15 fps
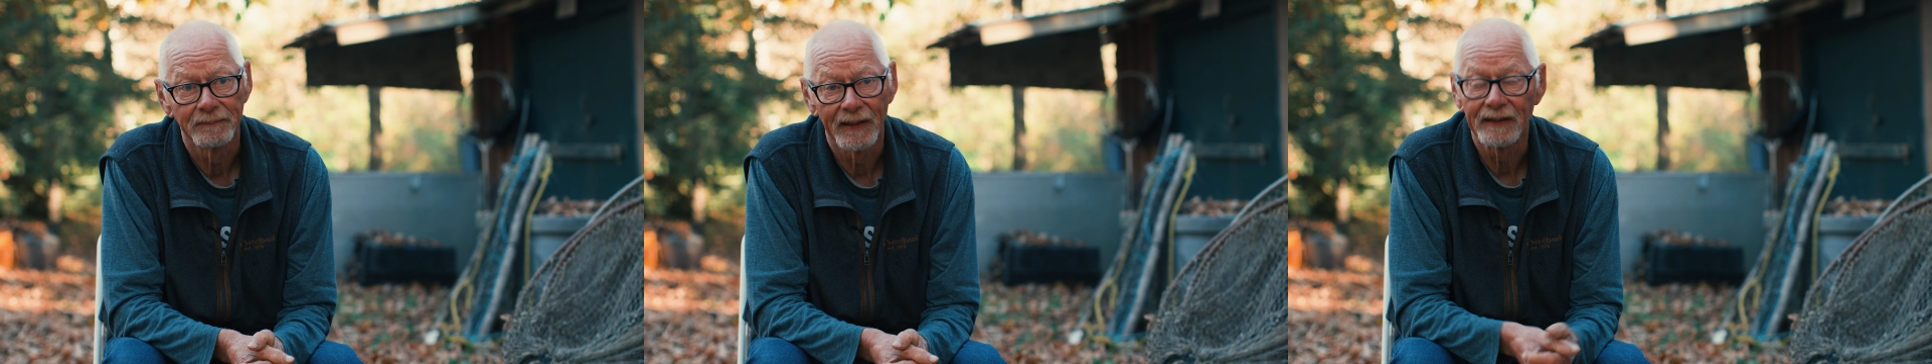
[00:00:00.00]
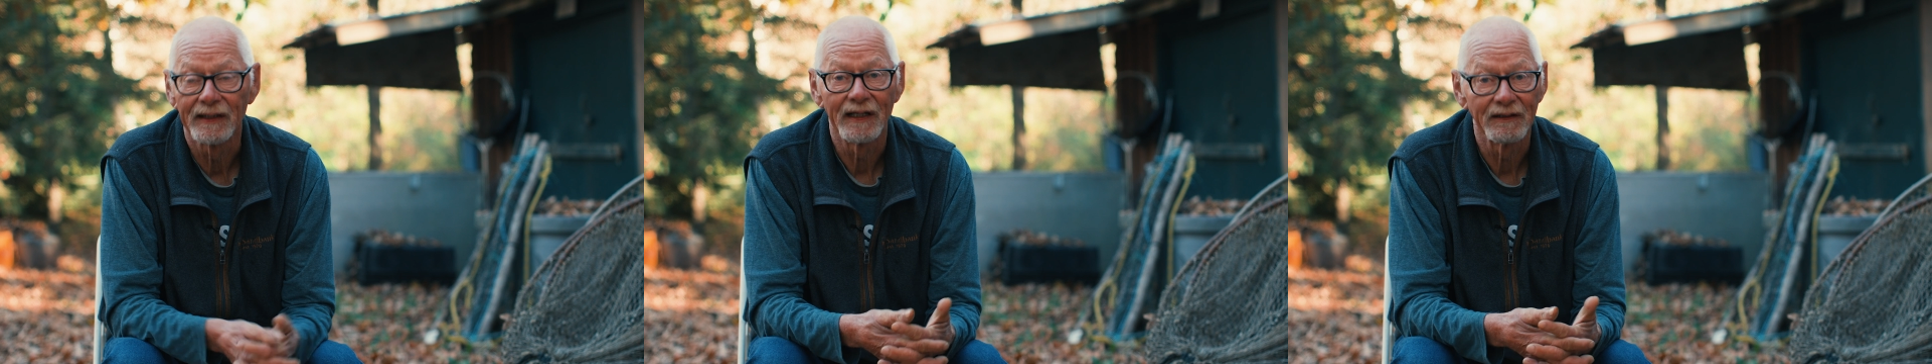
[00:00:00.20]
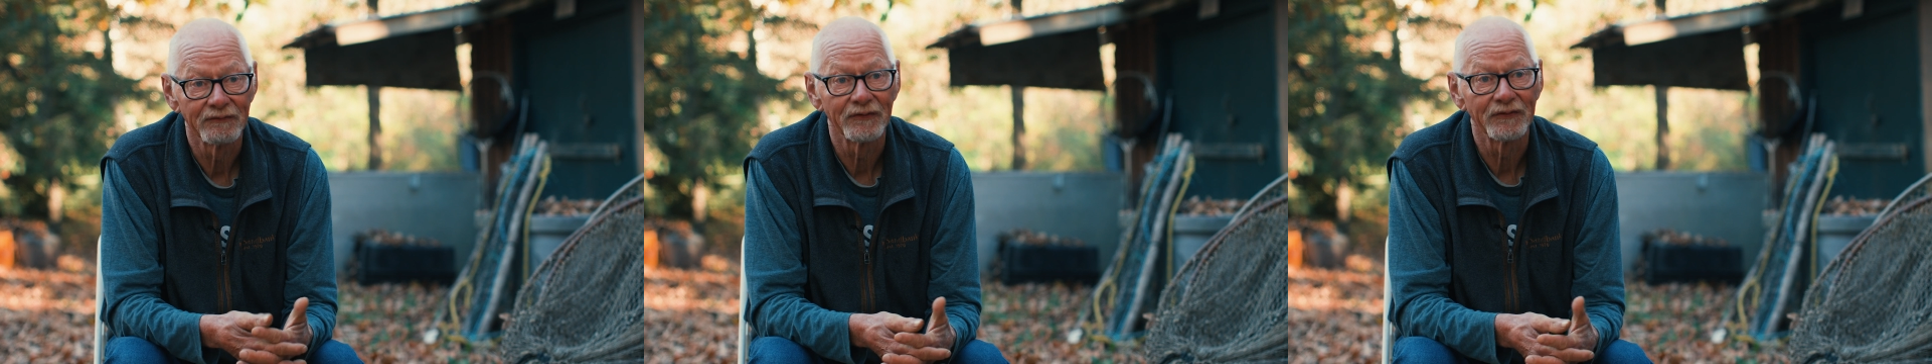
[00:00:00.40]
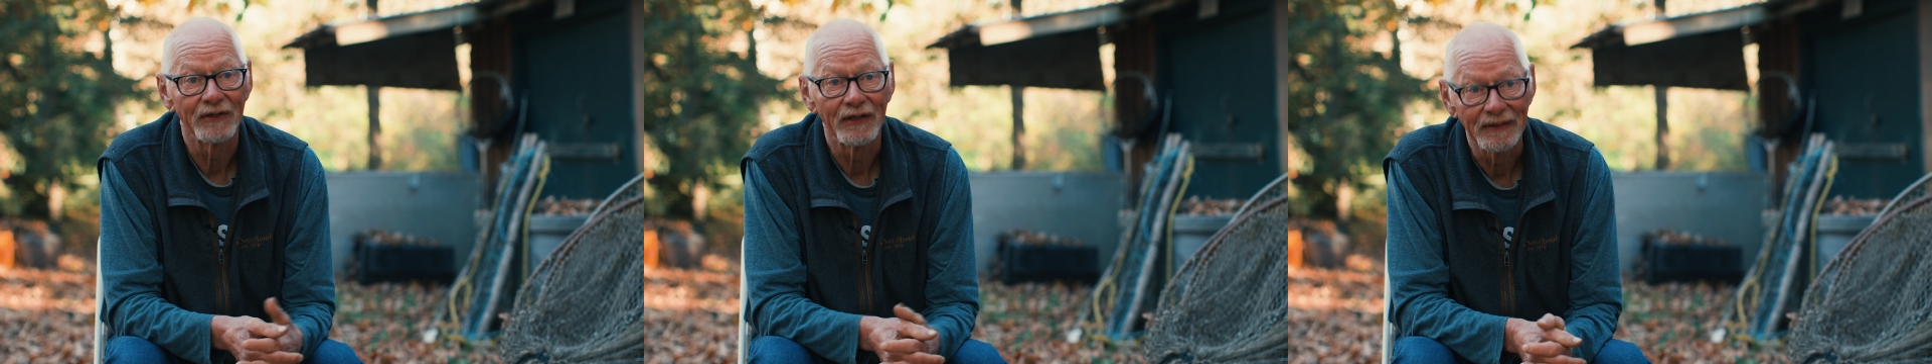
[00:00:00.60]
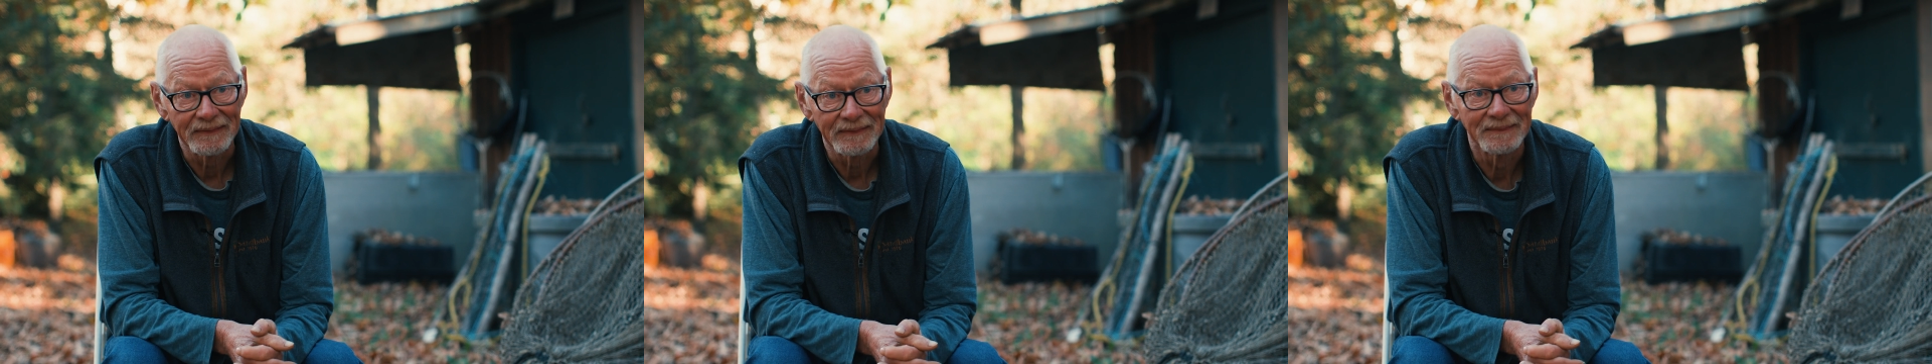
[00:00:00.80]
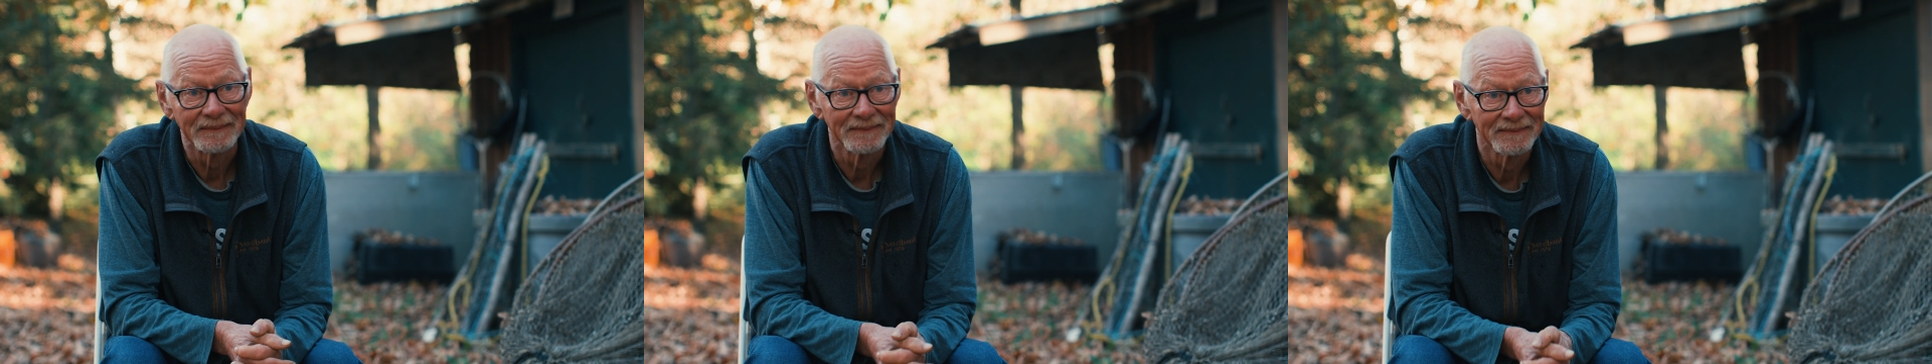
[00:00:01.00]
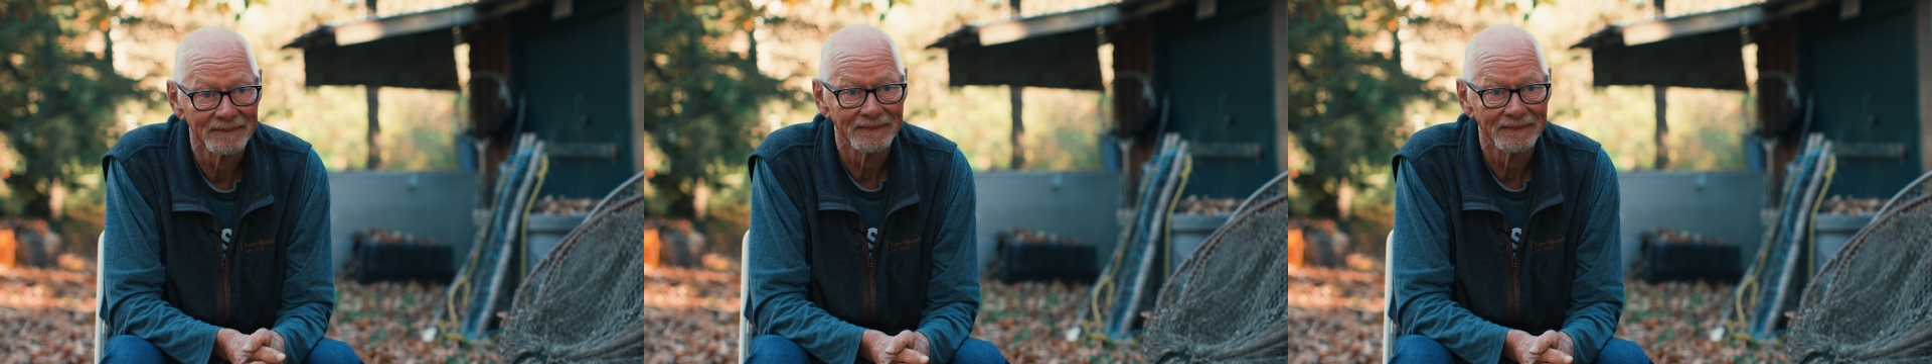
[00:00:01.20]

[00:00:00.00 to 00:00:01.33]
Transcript: My life is done.